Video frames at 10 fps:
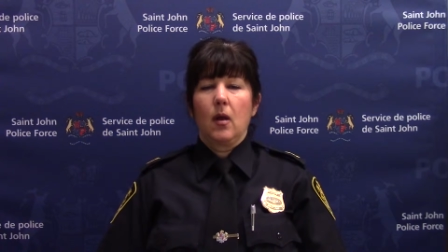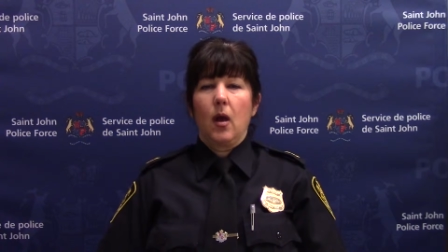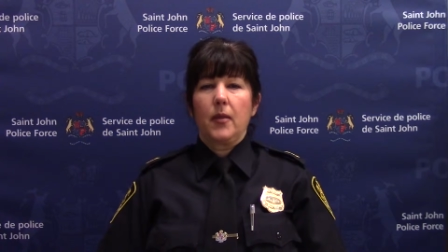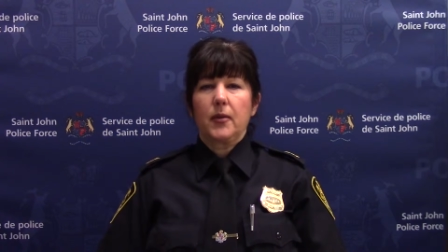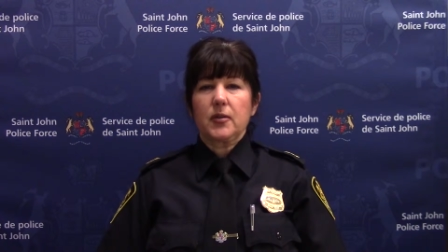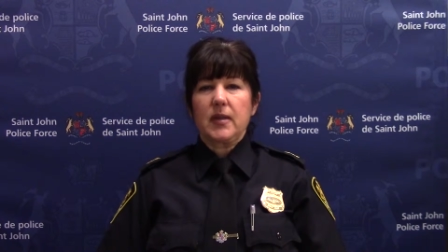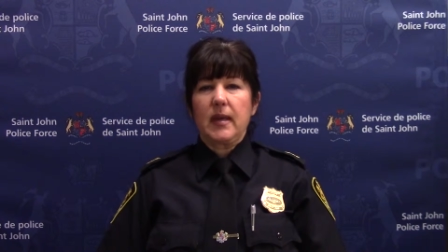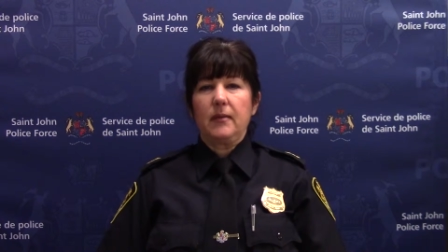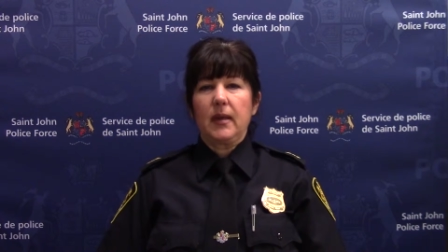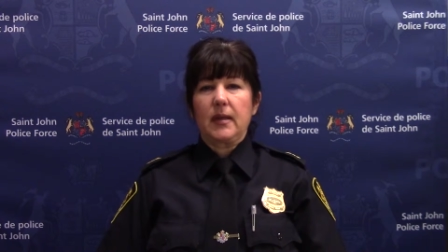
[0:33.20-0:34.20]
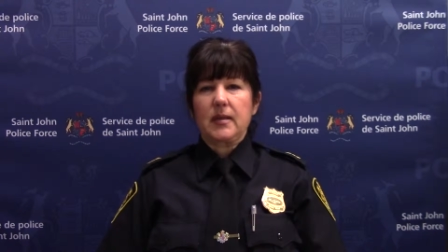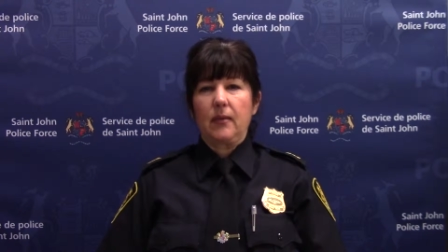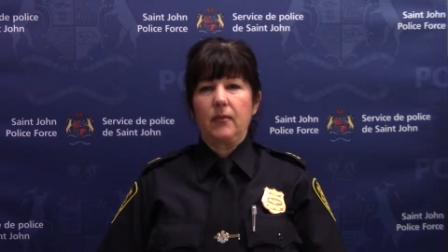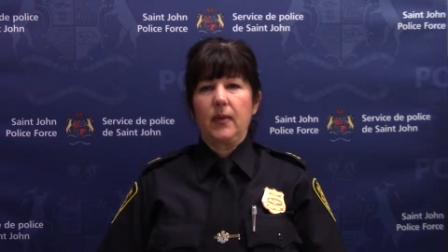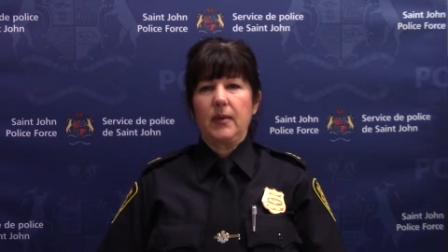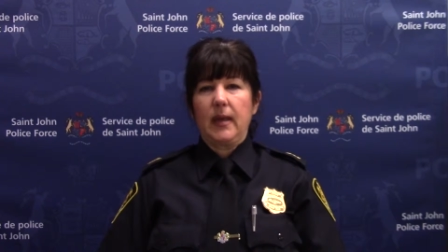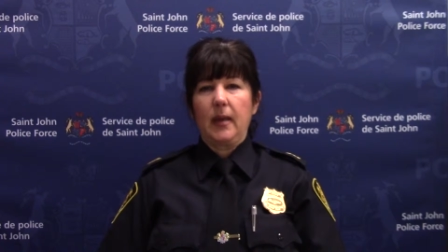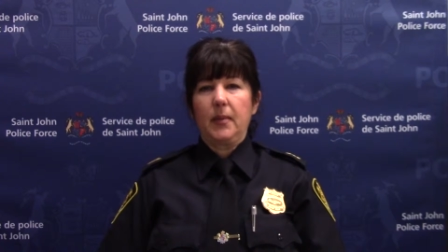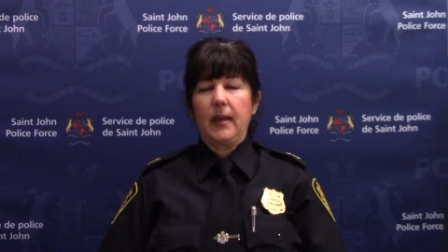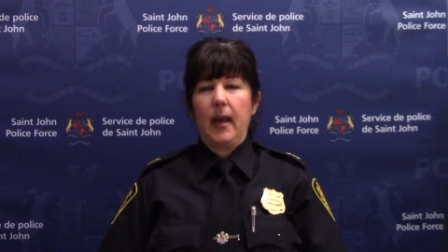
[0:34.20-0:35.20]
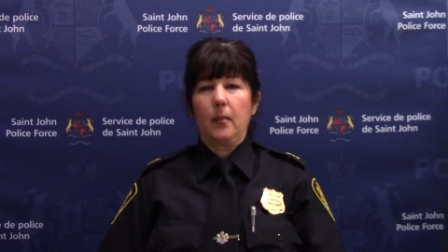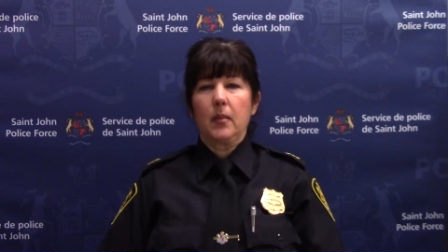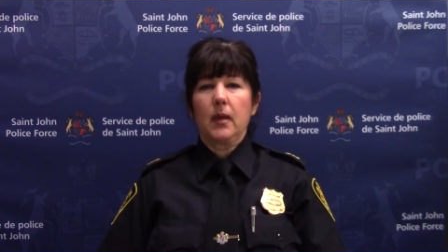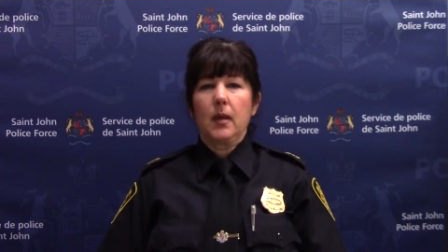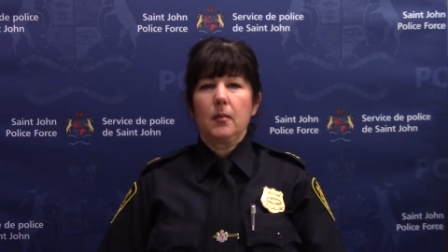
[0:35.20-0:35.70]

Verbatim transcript: On Thursday evening at 7.58 p.m.,